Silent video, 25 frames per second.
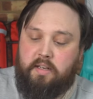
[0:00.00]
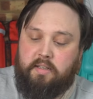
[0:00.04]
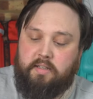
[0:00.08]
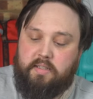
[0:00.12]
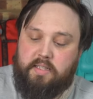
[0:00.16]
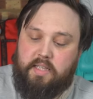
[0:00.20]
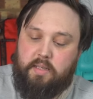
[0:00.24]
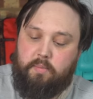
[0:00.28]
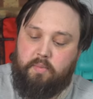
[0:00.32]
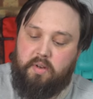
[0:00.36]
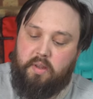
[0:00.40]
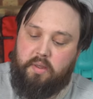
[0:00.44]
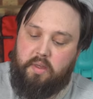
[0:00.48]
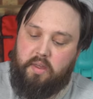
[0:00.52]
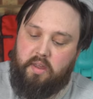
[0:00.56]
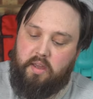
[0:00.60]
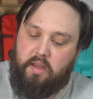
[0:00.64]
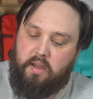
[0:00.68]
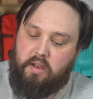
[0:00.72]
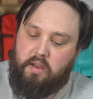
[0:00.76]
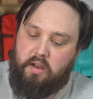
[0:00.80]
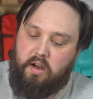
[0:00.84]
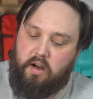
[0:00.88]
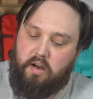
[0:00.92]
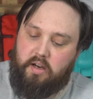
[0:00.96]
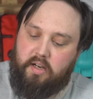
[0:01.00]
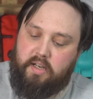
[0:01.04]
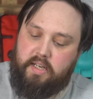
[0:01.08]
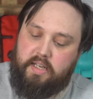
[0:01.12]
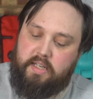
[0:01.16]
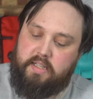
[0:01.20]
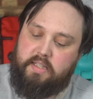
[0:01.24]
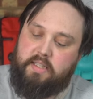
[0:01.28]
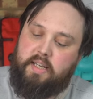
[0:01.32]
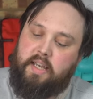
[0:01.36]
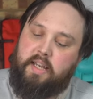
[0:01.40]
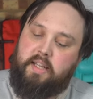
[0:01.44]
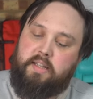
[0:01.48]
Similar thing, I
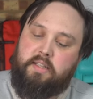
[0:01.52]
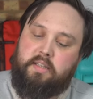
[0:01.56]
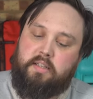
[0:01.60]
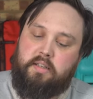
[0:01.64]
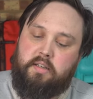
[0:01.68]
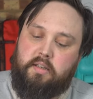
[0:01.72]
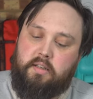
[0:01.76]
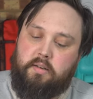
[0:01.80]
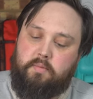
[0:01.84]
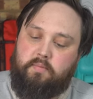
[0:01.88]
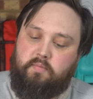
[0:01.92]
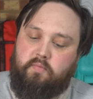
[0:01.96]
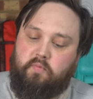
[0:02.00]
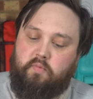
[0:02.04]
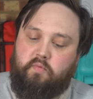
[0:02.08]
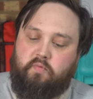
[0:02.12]
tend to